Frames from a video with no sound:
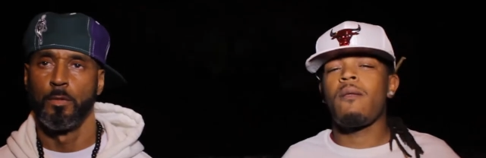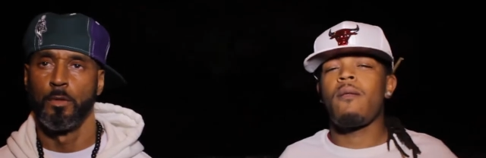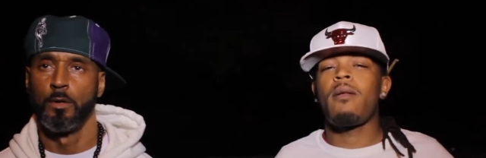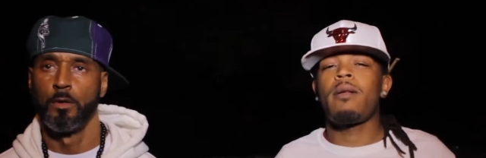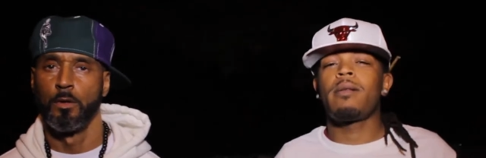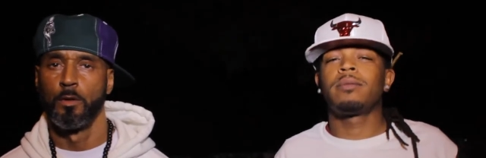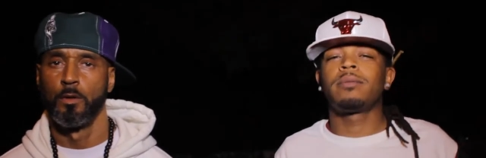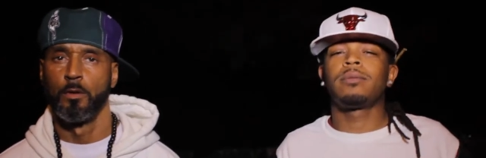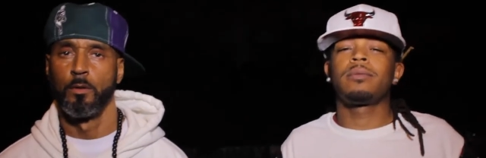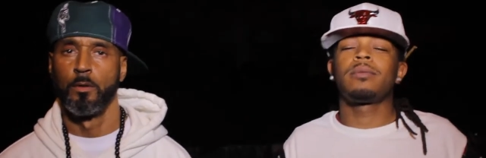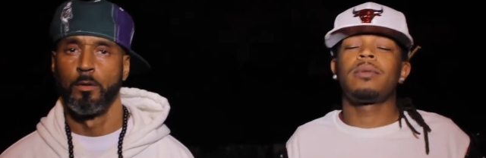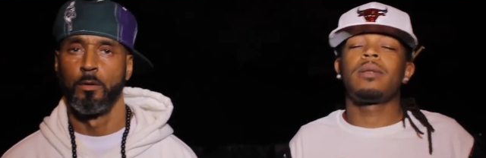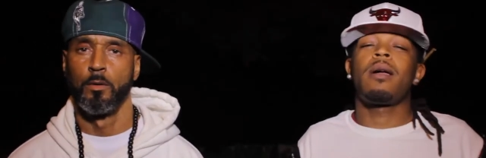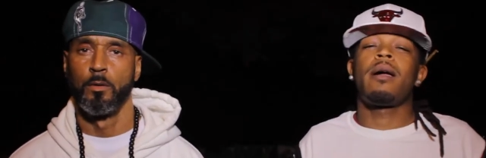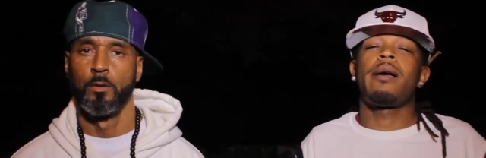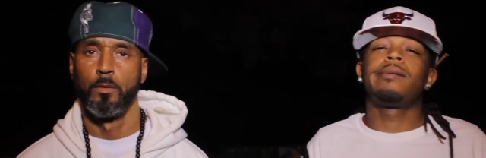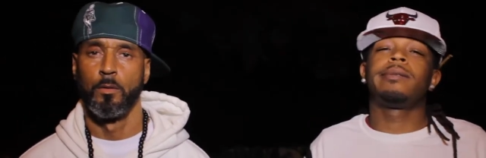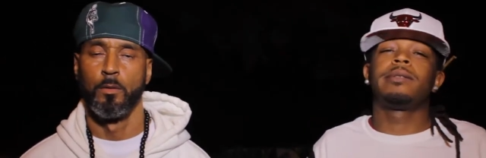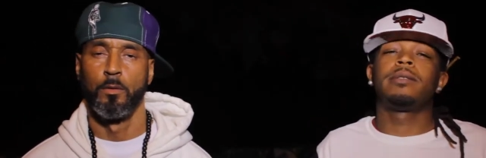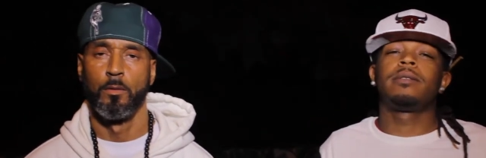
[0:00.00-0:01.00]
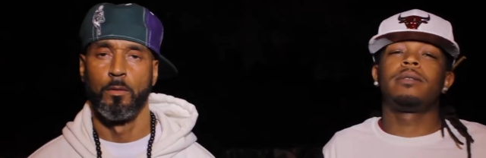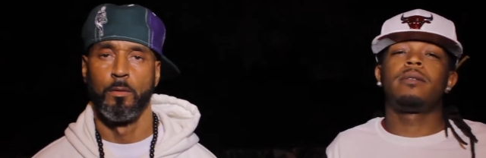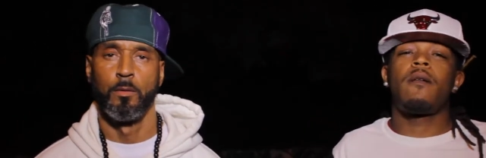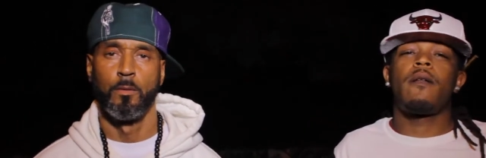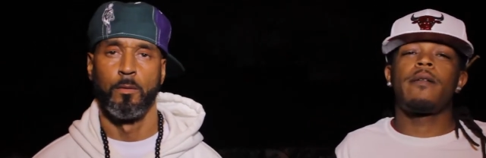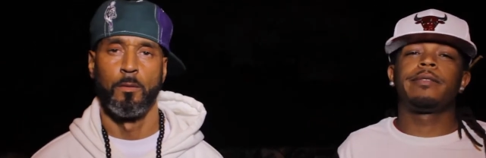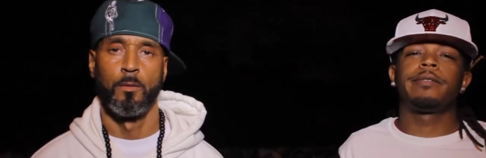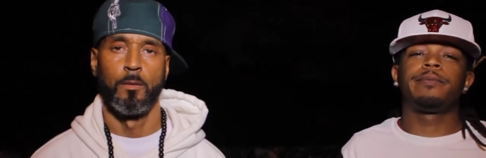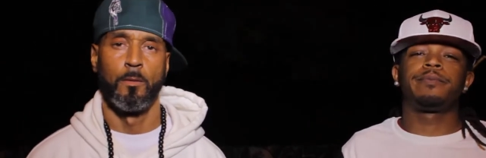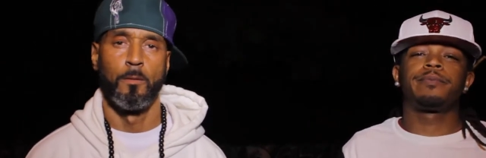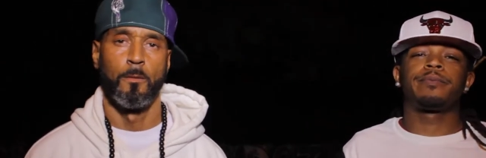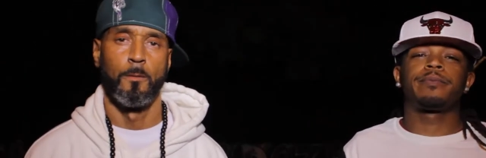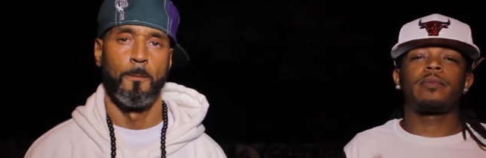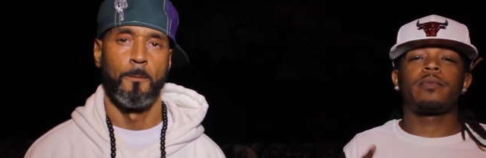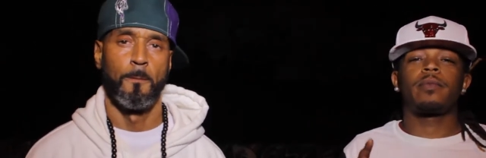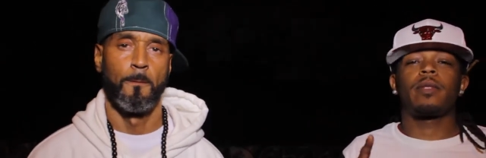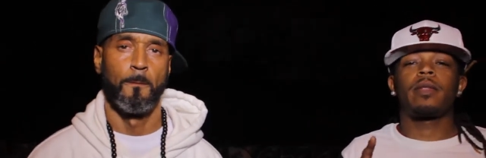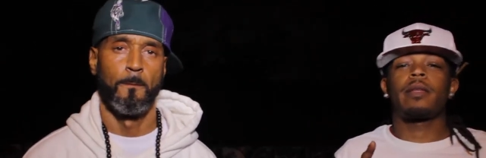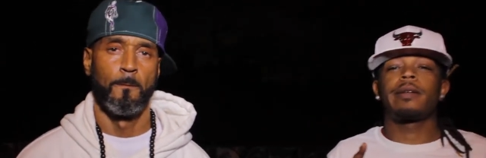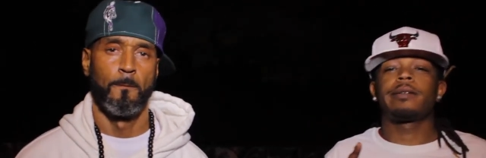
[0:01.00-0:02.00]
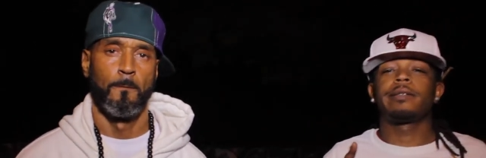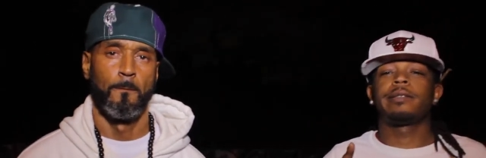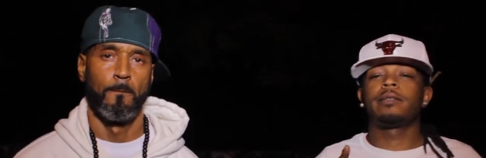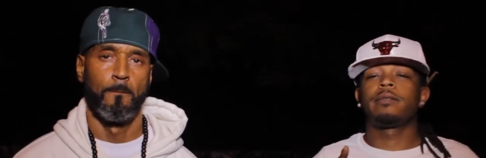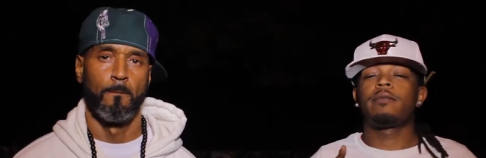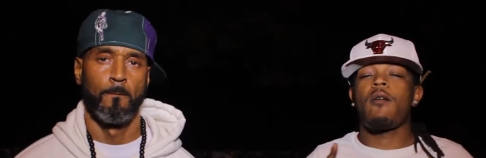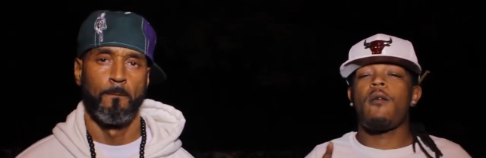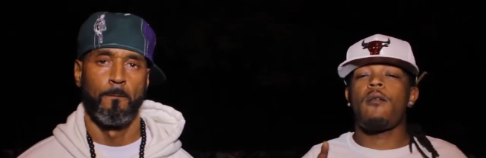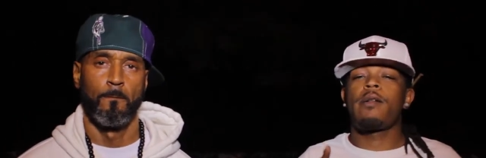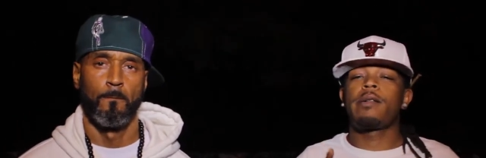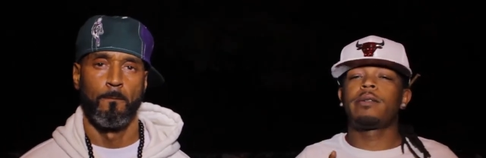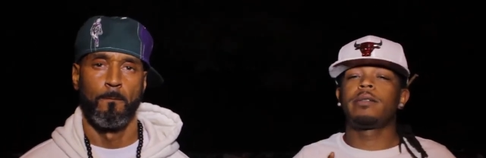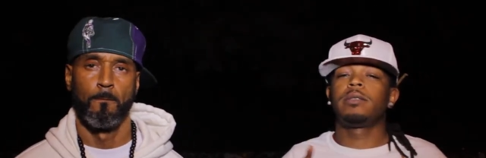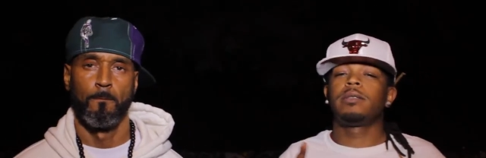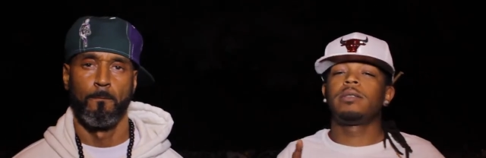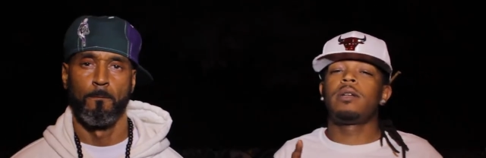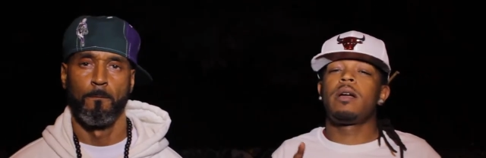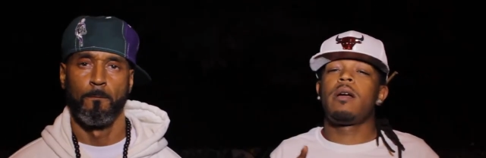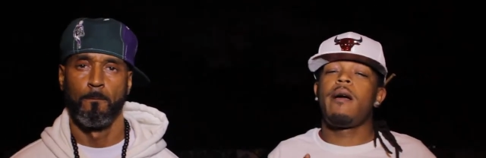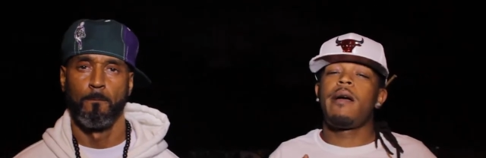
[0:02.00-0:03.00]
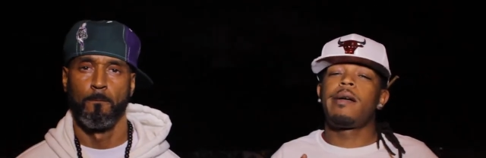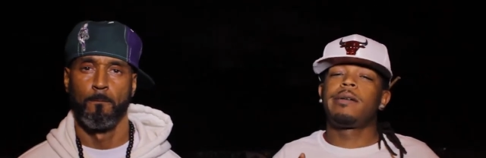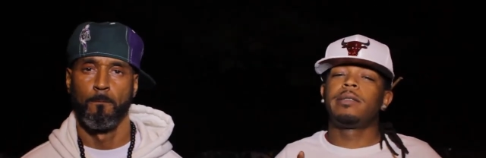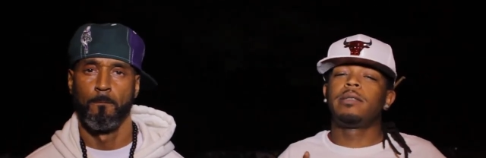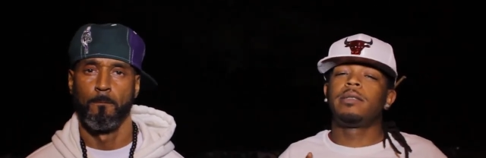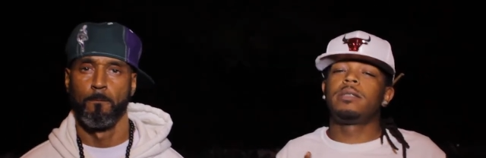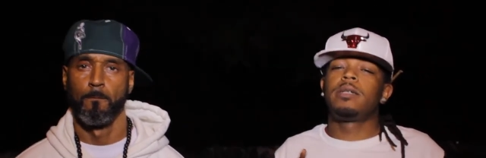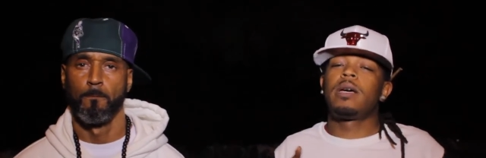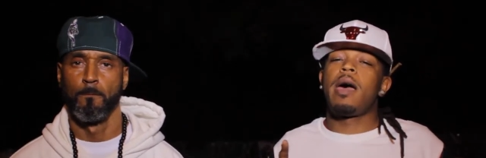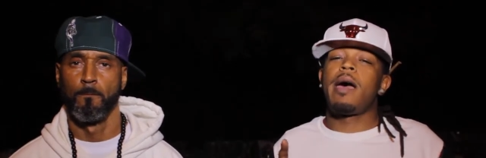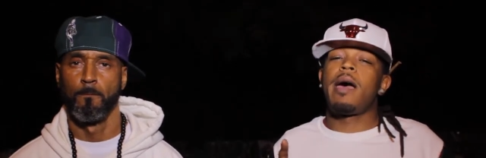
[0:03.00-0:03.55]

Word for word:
Speaker 1: battle of the night, which was outright